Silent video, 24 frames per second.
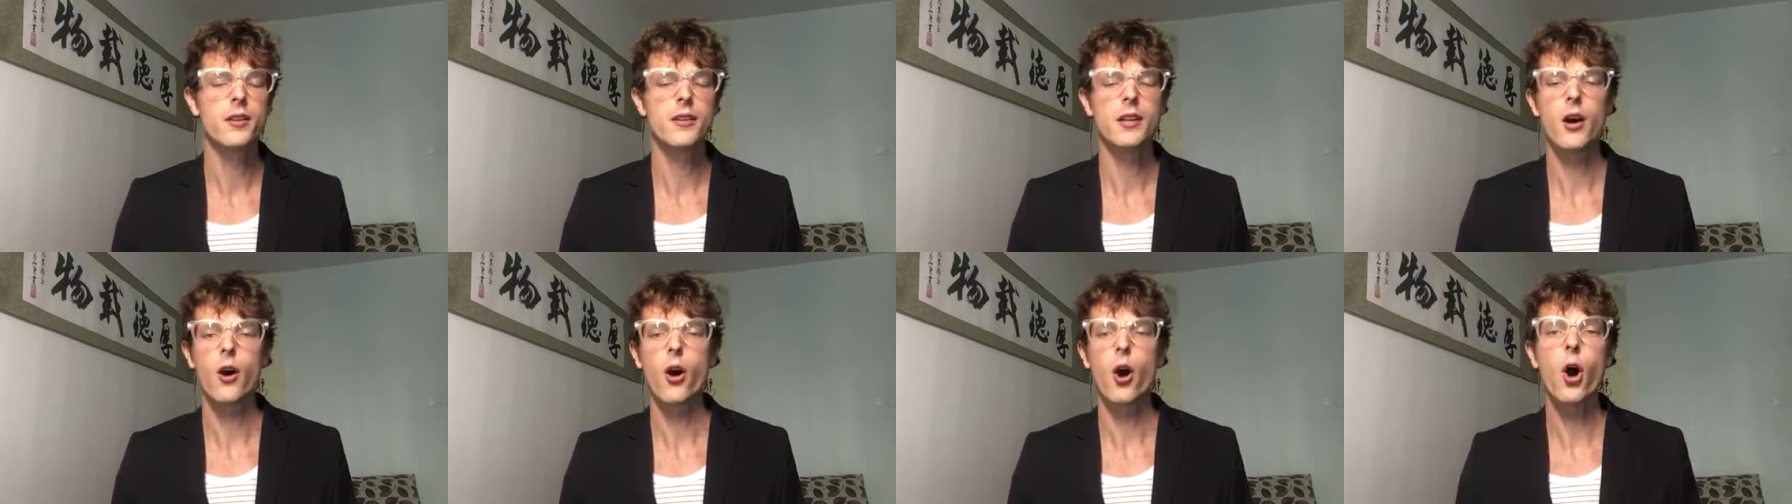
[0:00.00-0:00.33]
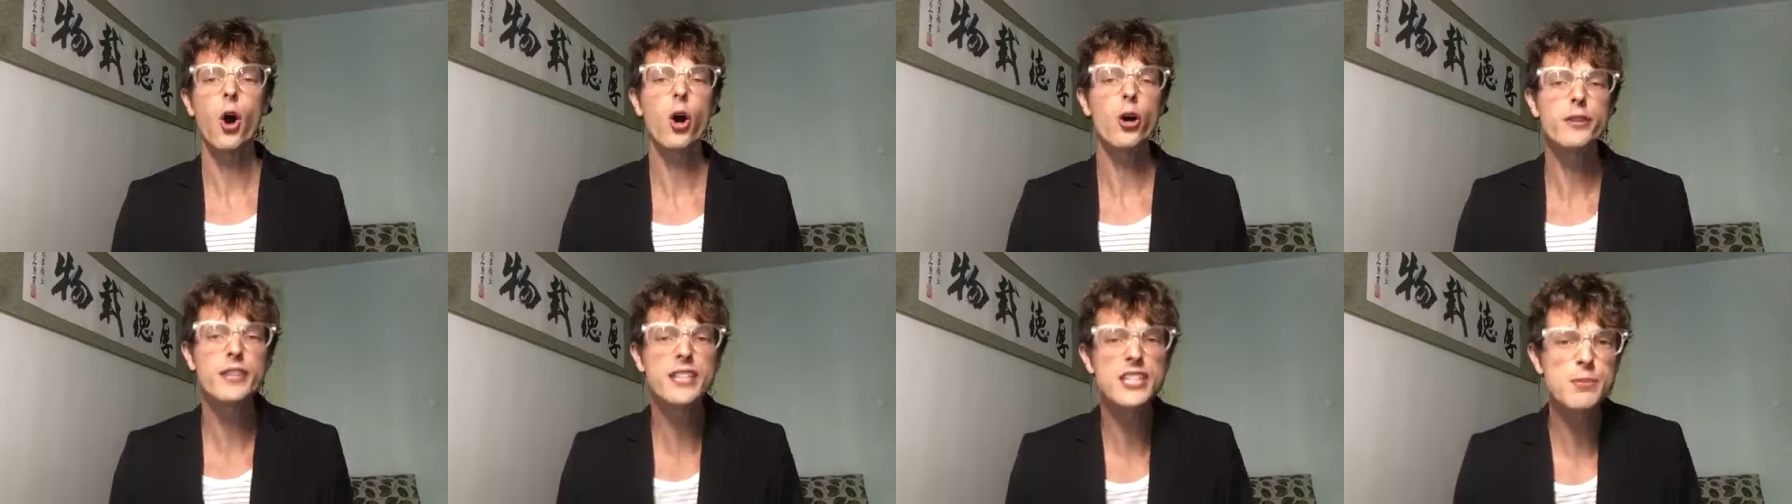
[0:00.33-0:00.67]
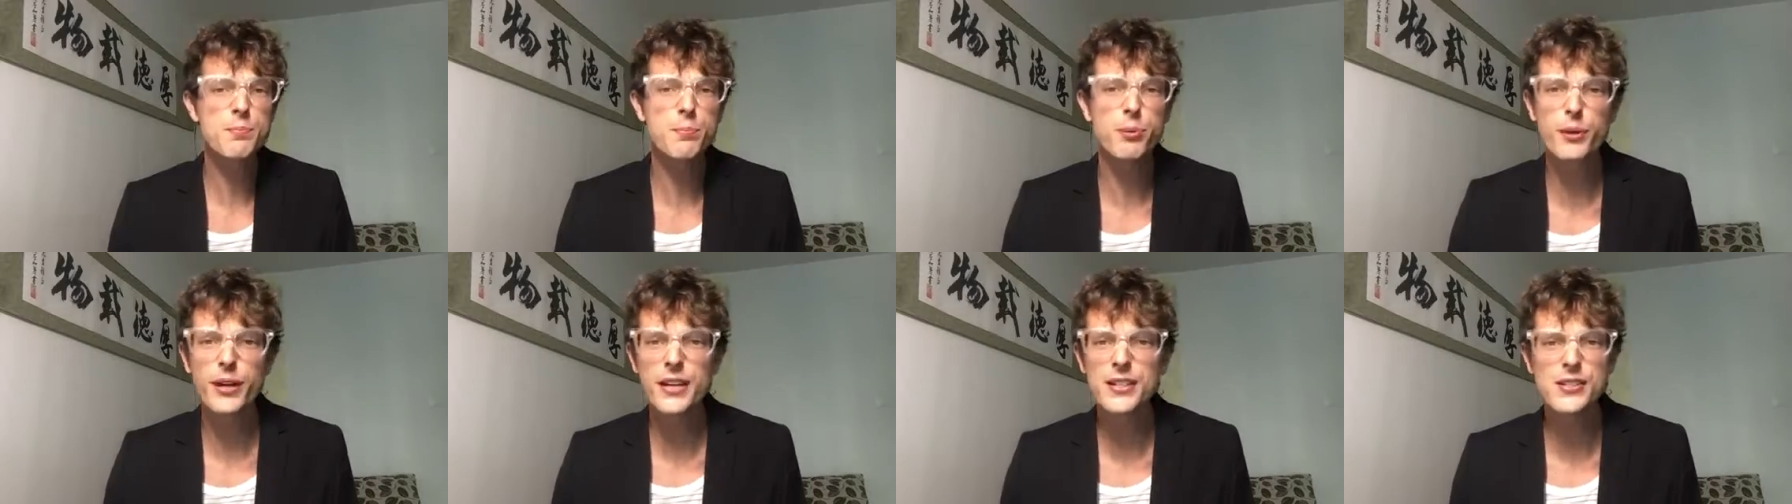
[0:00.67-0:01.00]
Now, all
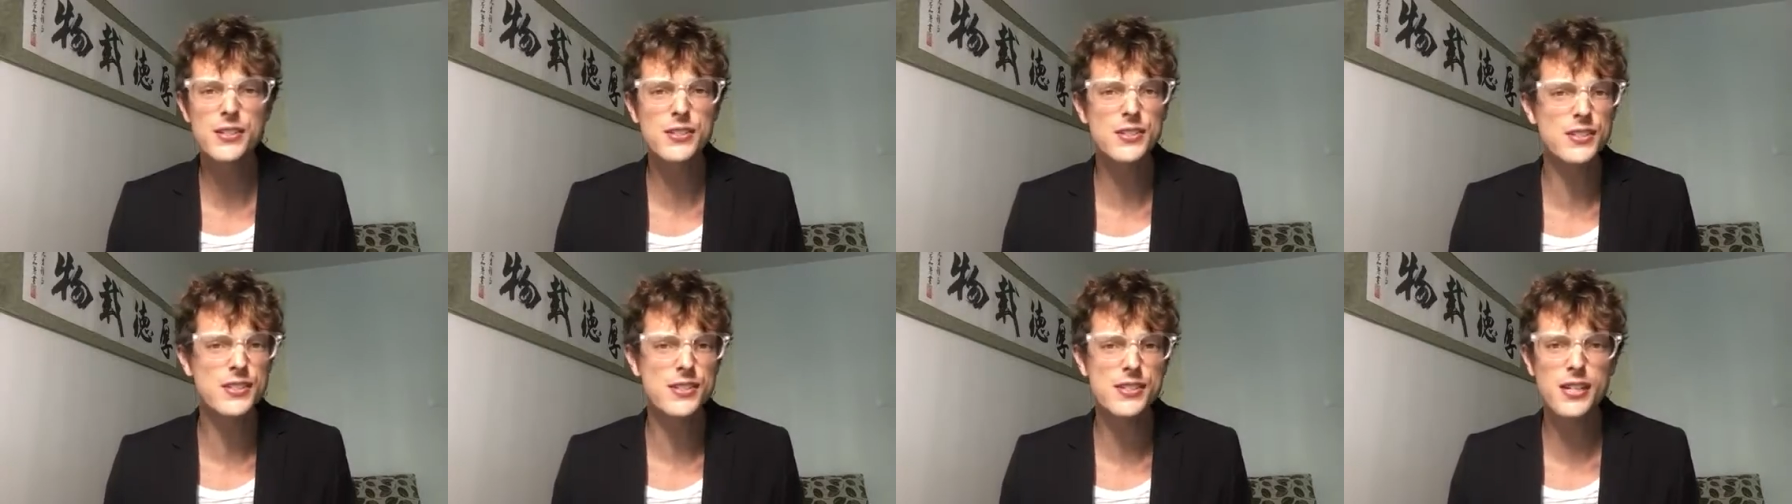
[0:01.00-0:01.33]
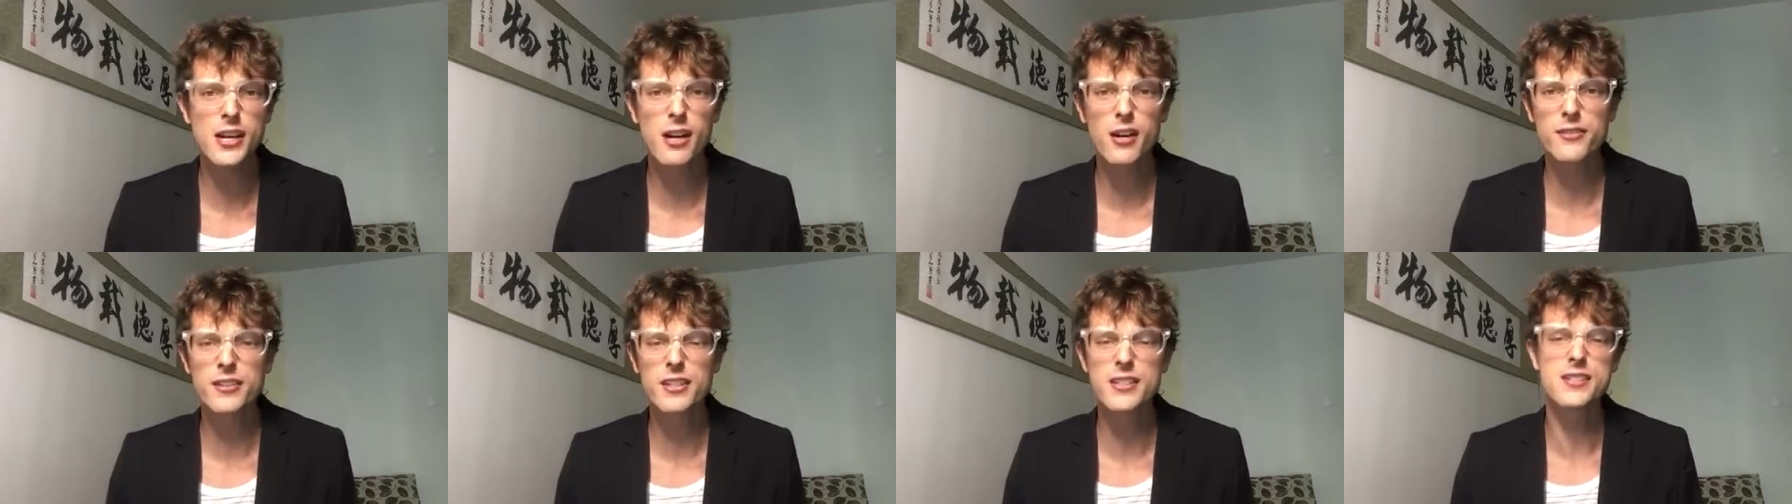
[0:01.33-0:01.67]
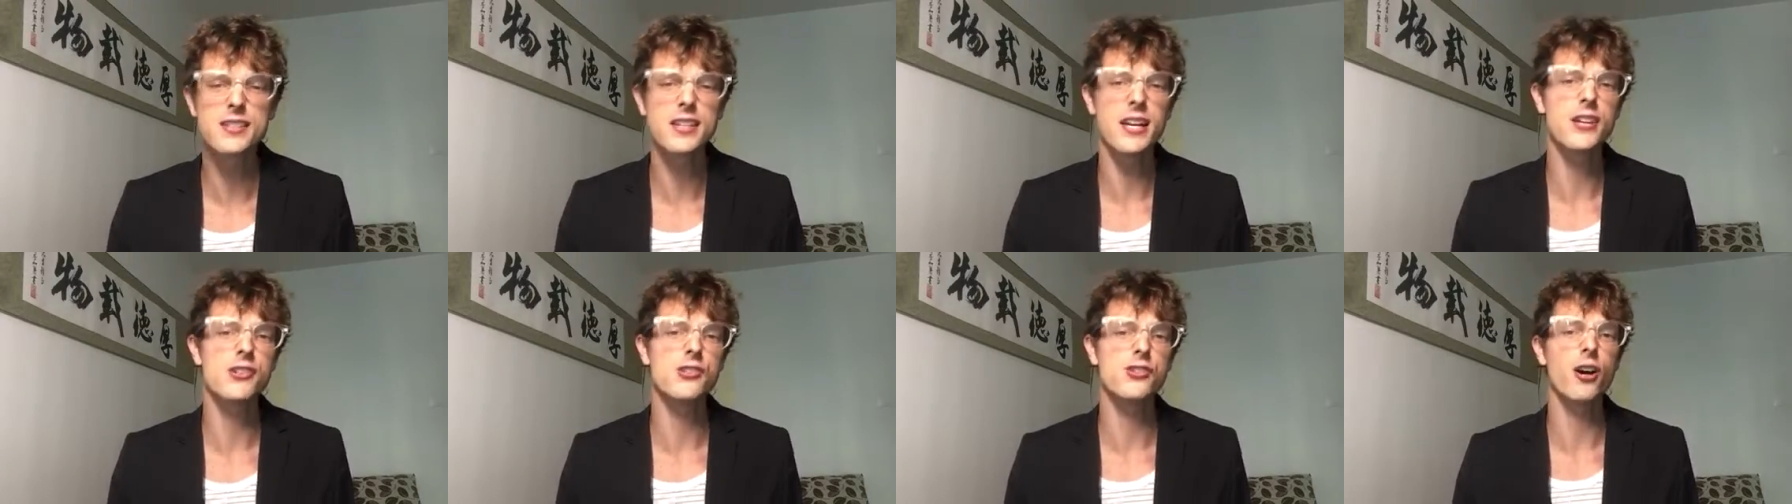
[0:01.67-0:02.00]
these places in
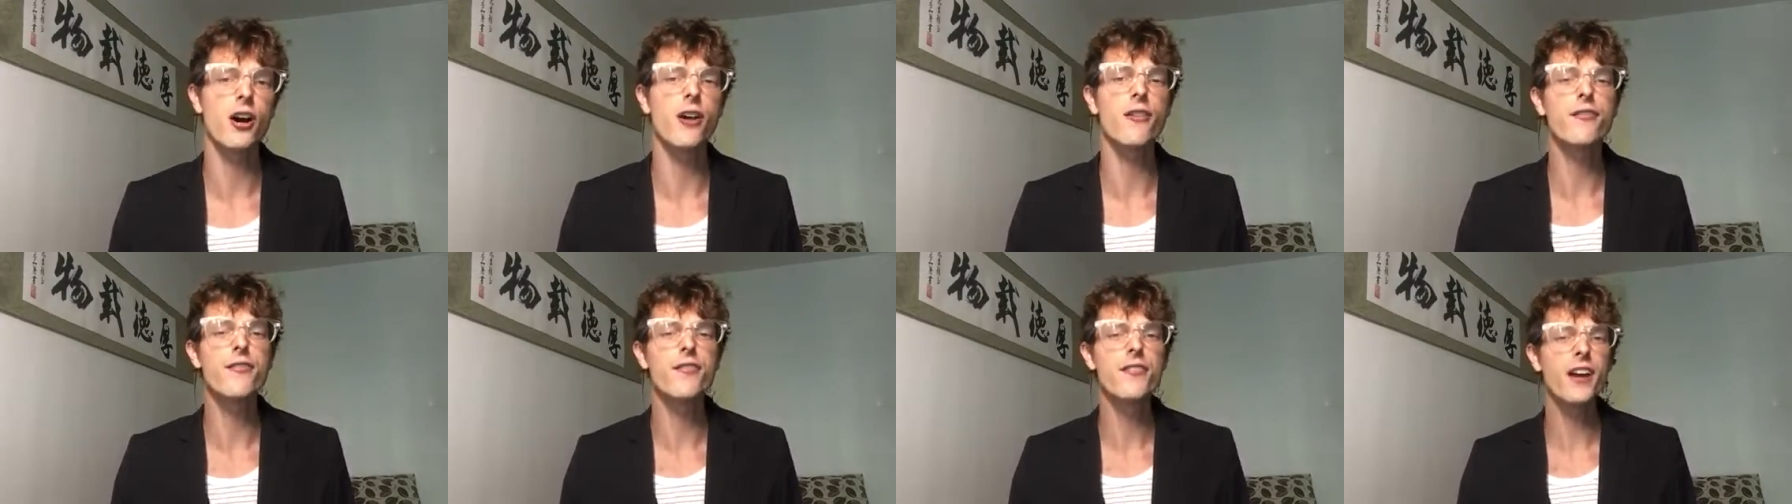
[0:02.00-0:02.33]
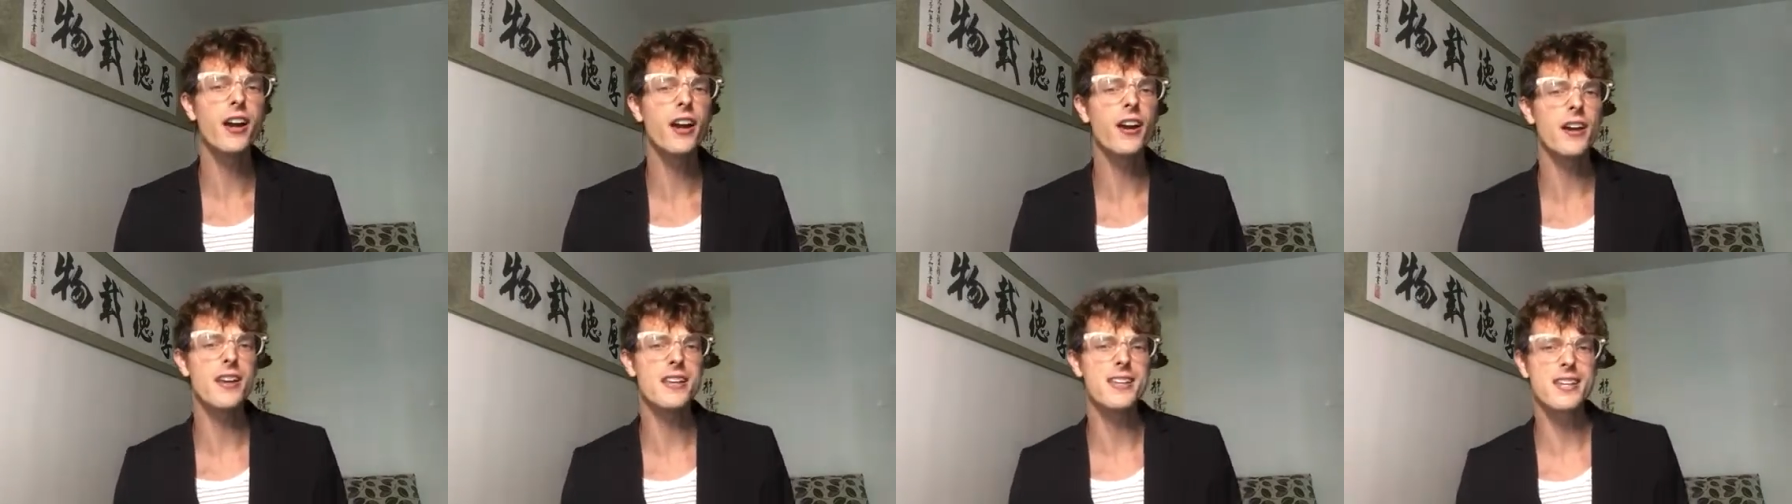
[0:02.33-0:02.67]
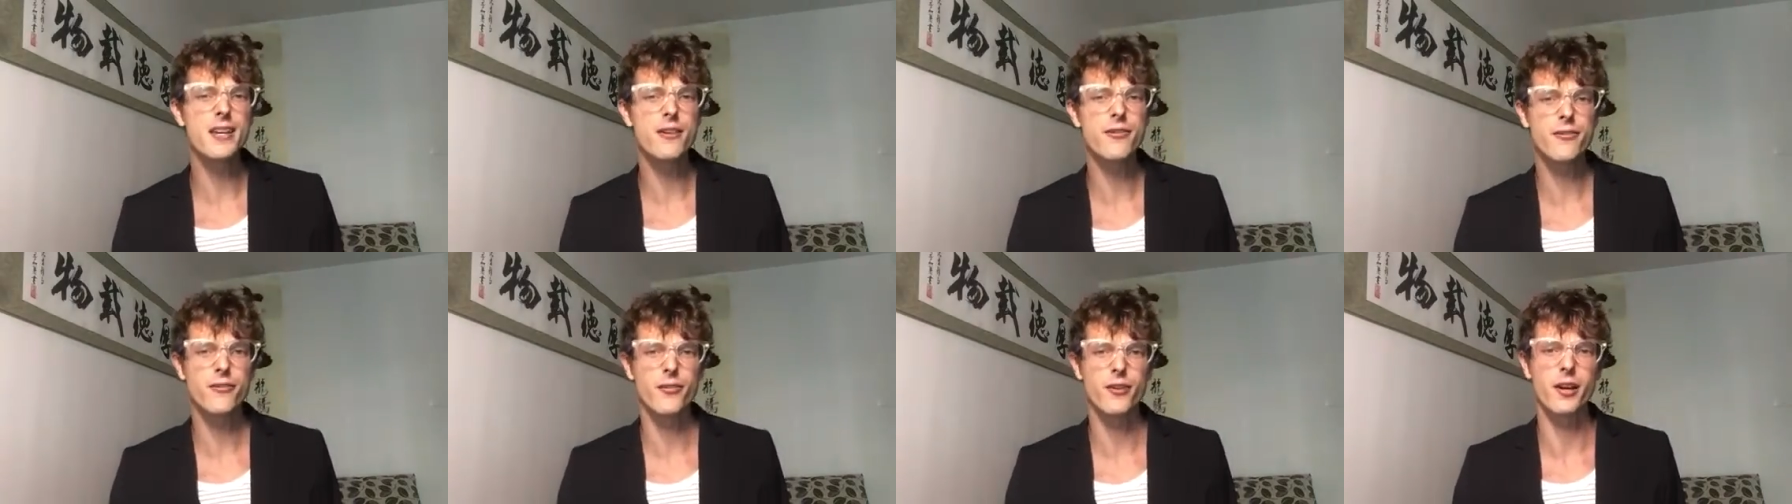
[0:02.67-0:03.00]
Southeast Asia are very
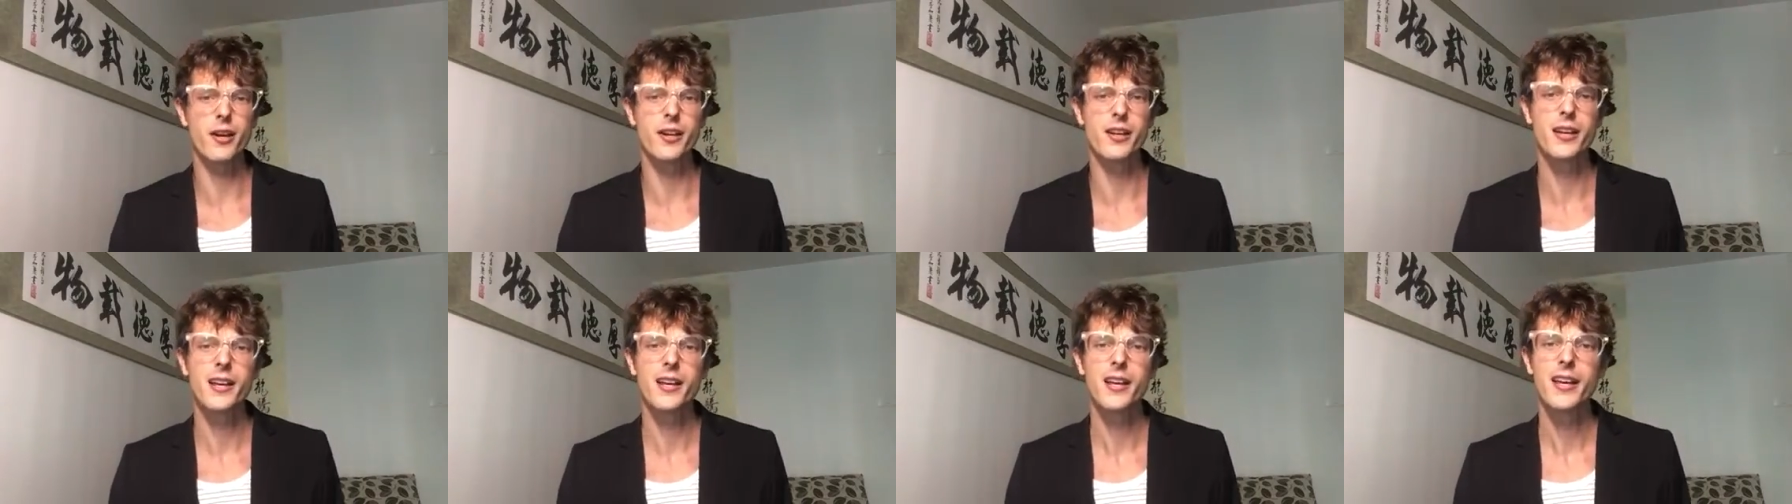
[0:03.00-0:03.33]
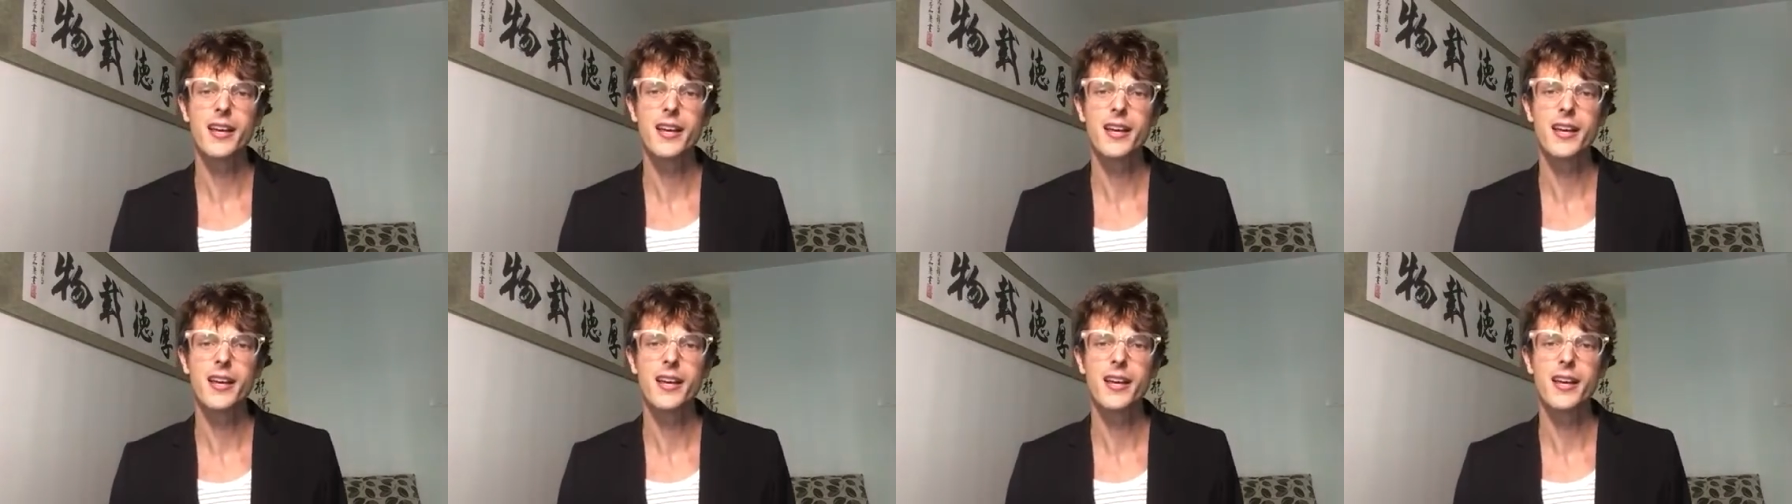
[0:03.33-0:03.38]
different.